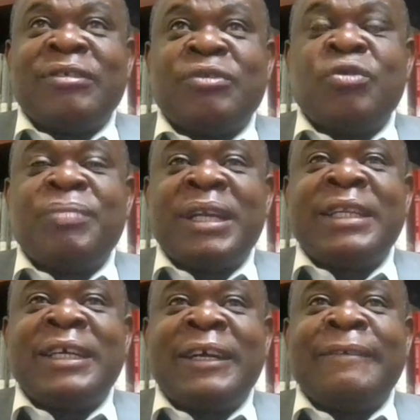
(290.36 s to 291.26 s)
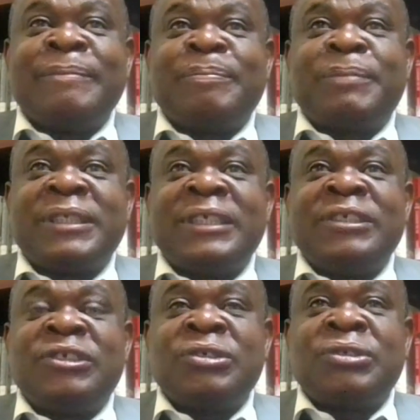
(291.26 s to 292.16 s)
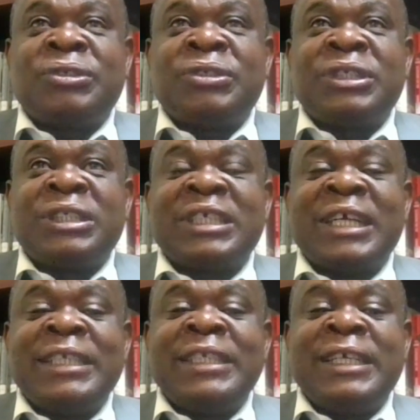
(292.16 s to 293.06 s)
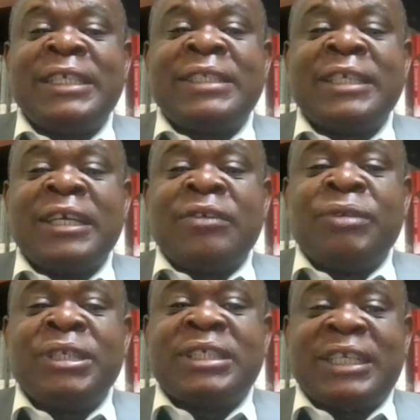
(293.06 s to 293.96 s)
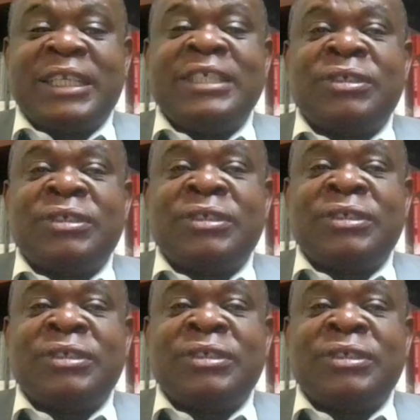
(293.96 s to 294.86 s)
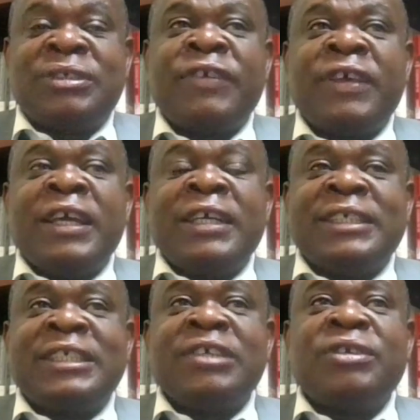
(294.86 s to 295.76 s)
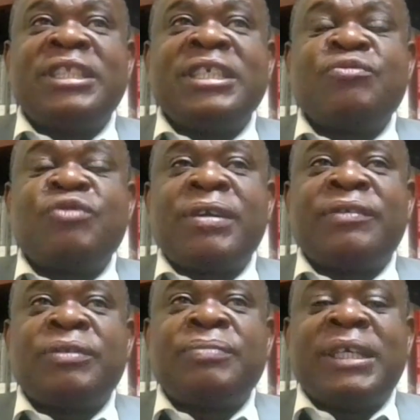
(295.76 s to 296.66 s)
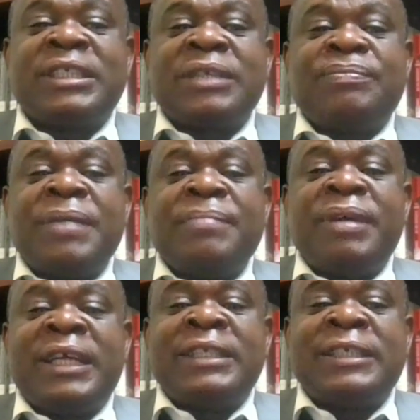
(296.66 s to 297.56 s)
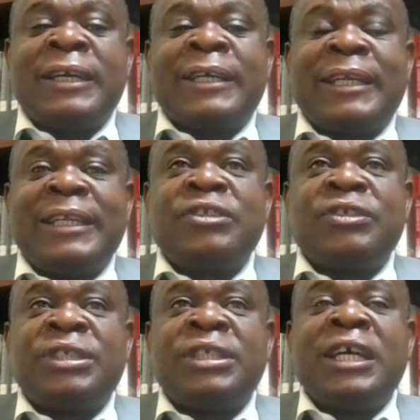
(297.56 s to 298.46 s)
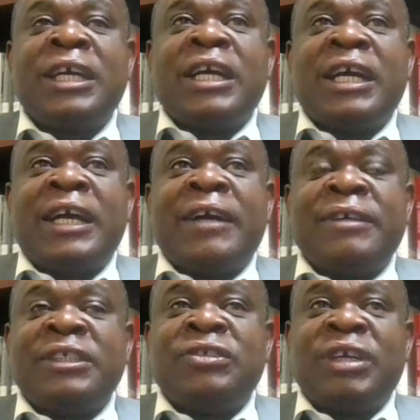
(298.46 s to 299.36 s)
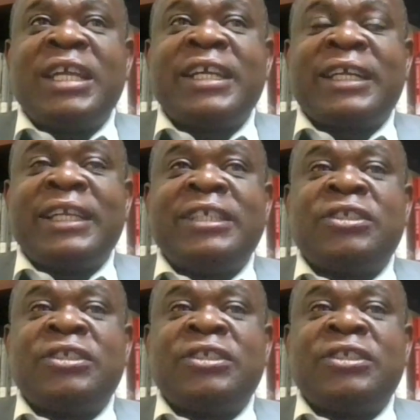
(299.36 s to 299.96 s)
woman presidential candidate, which Clinton didn't quite have. The second thing we must remember that Clinton You know, Hillary